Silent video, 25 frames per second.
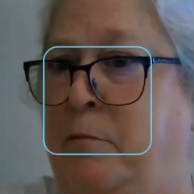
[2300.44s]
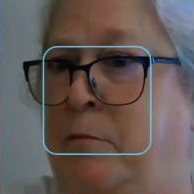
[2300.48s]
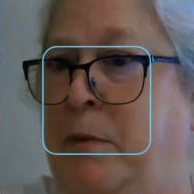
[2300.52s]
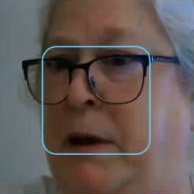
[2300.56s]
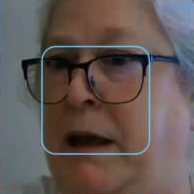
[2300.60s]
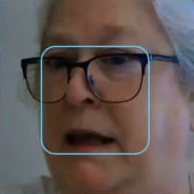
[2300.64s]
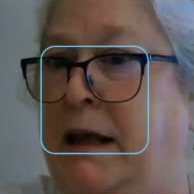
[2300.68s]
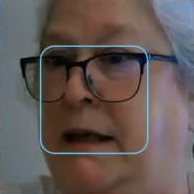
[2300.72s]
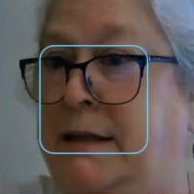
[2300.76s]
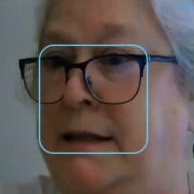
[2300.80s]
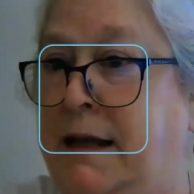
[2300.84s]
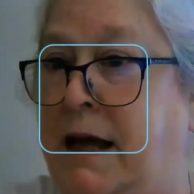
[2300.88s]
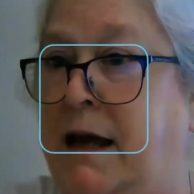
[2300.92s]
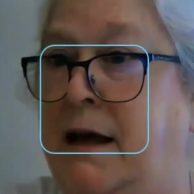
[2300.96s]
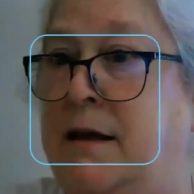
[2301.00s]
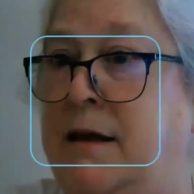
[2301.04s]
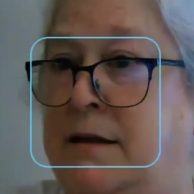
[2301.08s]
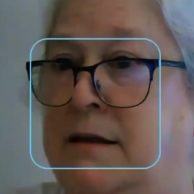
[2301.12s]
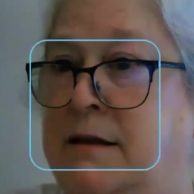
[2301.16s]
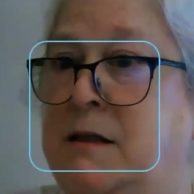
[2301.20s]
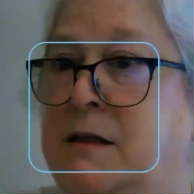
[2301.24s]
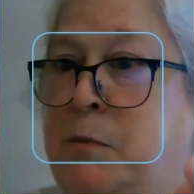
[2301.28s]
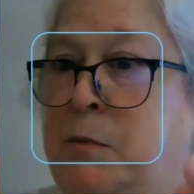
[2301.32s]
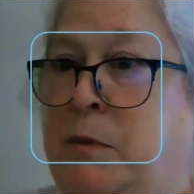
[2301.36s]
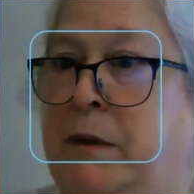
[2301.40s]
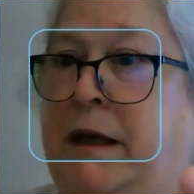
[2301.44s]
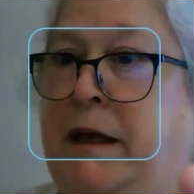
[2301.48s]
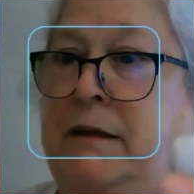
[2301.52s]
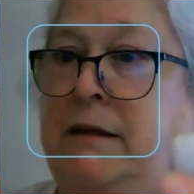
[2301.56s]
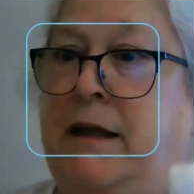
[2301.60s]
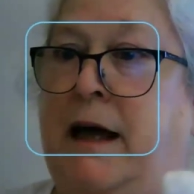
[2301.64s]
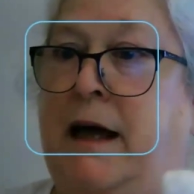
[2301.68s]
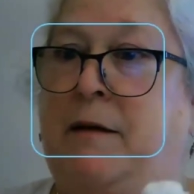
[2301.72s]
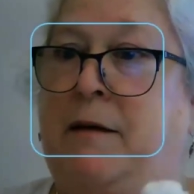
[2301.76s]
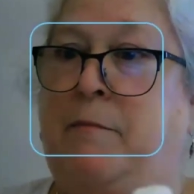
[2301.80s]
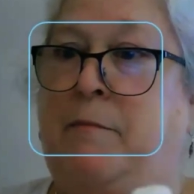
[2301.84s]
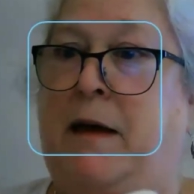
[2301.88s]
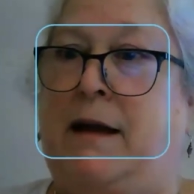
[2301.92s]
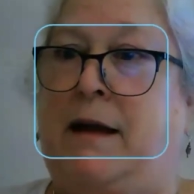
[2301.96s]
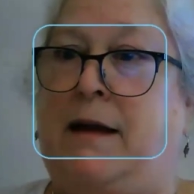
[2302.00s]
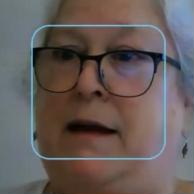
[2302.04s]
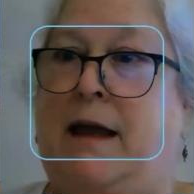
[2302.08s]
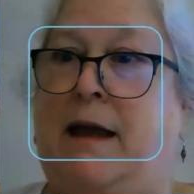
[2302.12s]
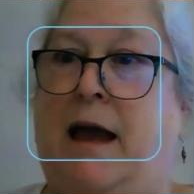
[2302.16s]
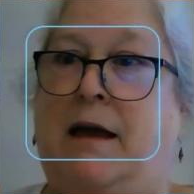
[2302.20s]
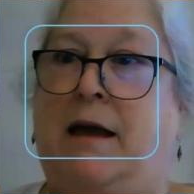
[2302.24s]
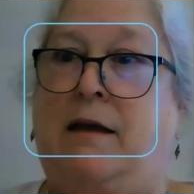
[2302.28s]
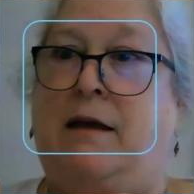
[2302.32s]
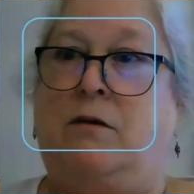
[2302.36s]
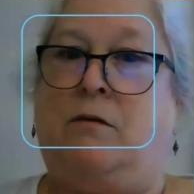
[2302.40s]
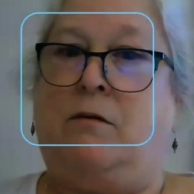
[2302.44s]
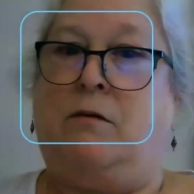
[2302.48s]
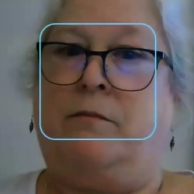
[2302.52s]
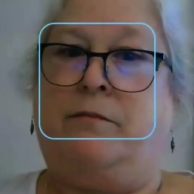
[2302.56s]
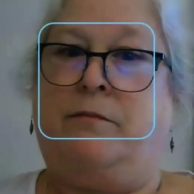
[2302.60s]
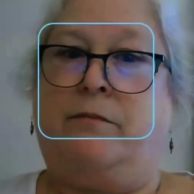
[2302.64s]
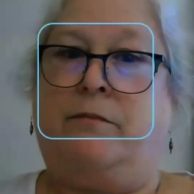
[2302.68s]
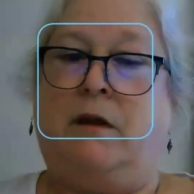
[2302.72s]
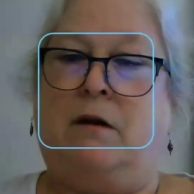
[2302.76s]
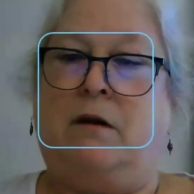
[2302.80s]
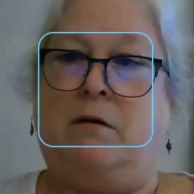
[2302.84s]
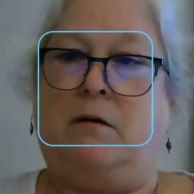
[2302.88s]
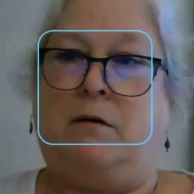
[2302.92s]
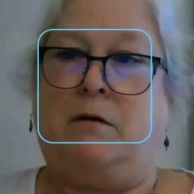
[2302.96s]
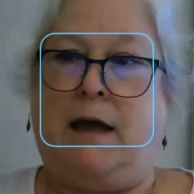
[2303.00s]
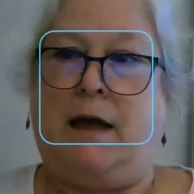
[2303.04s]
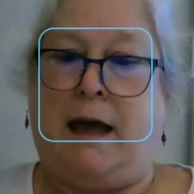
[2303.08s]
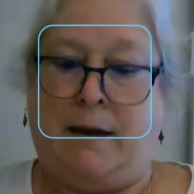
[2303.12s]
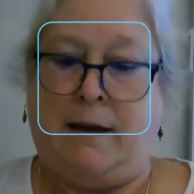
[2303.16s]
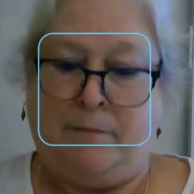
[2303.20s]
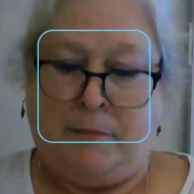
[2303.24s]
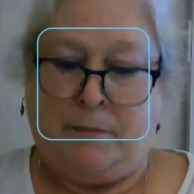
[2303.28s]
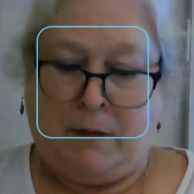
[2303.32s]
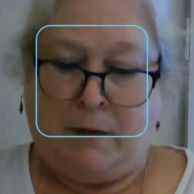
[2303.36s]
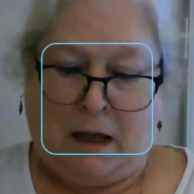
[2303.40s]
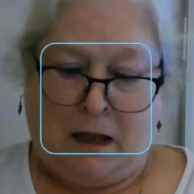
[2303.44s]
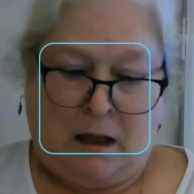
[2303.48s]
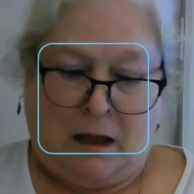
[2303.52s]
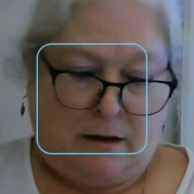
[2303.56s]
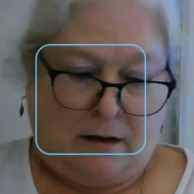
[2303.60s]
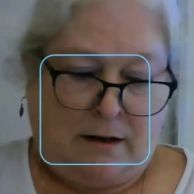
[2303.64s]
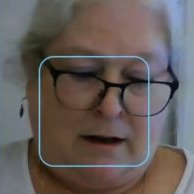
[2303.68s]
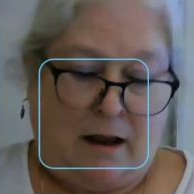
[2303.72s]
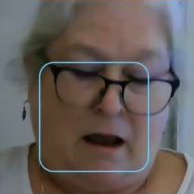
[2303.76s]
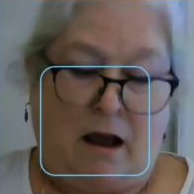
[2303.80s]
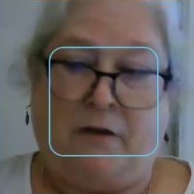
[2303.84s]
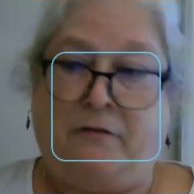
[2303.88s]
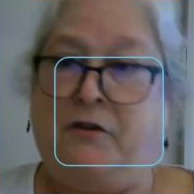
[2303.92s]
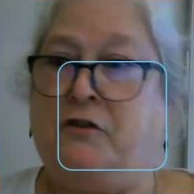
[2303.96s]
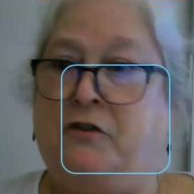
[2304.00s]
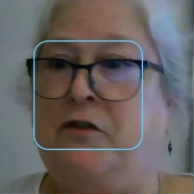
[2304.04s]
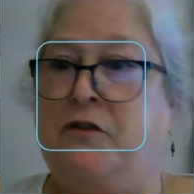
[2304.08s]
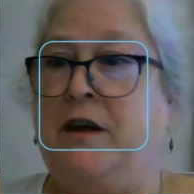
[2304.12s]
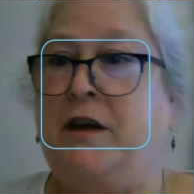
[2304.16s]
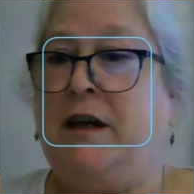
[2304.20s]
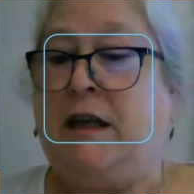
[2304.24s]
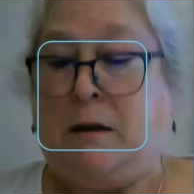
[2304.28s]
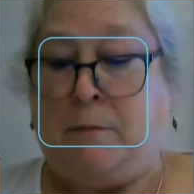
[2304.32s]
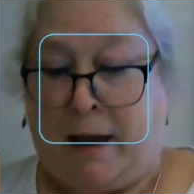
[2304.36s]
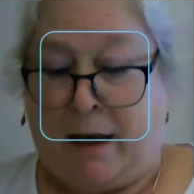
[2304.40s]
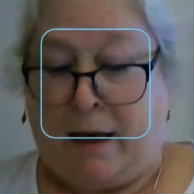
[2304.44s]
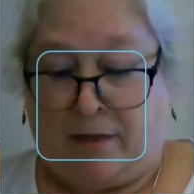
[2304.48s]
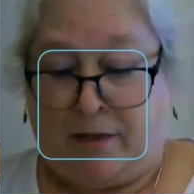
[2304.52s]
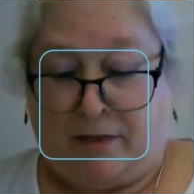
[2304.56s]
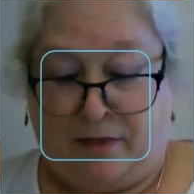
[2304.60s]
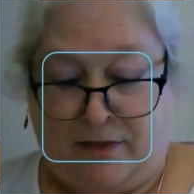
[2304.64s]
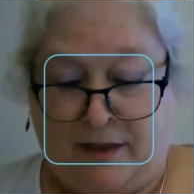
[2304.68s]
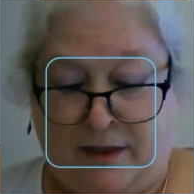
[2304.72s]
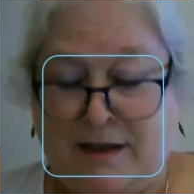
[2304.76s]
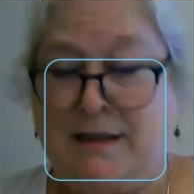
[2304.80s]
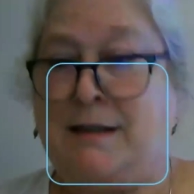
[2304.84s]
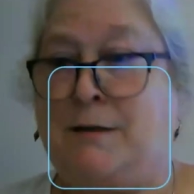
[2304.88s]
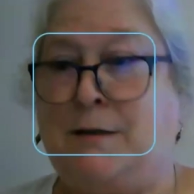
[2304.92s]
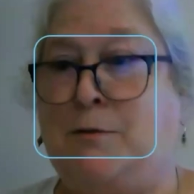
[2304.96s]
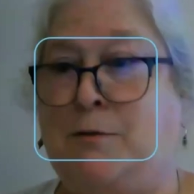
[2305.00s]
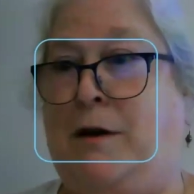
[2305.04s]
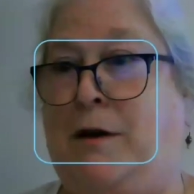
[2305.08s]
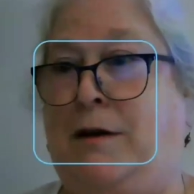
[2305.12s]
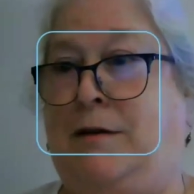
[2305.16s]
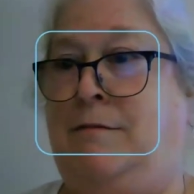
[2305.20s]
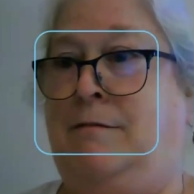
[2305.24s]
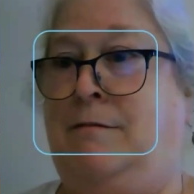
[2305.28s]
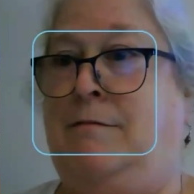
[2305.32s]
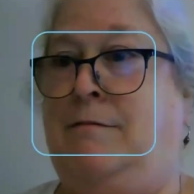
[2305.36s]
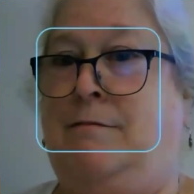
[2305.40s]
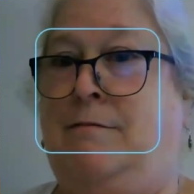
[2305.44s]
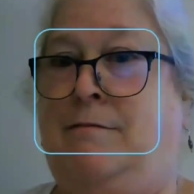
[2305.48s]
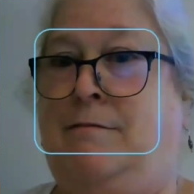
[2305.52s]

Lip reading: But it does blink light back at you, okay? Now, if you're thinking about this one,